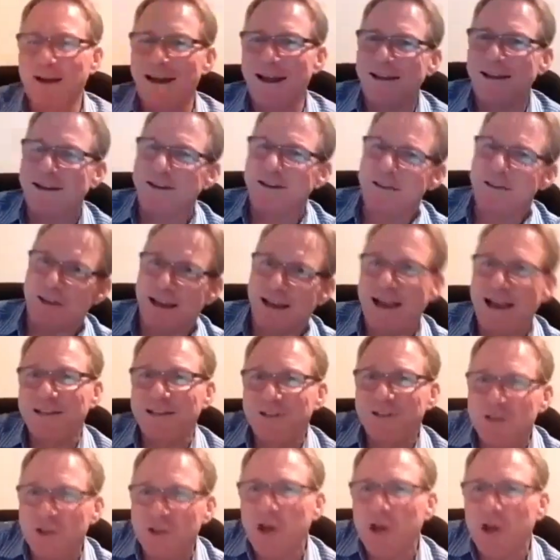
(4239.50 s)
You know, so how did
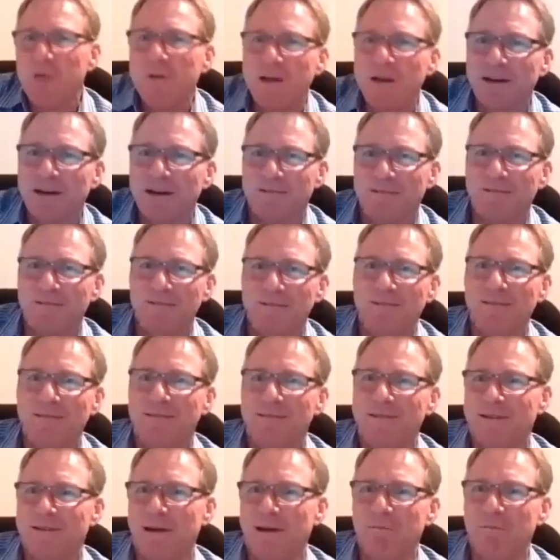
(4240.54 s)
Serbia
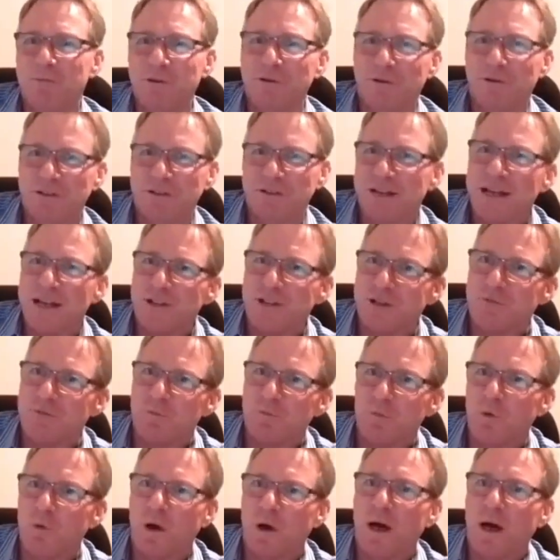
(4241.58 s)
come to your attention?
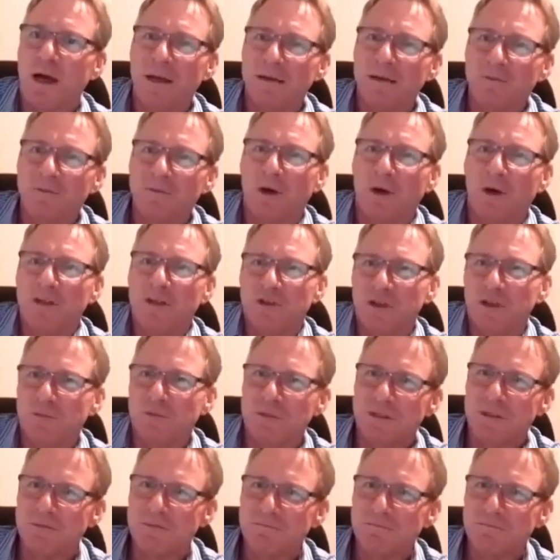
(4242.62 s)
Why Serbia?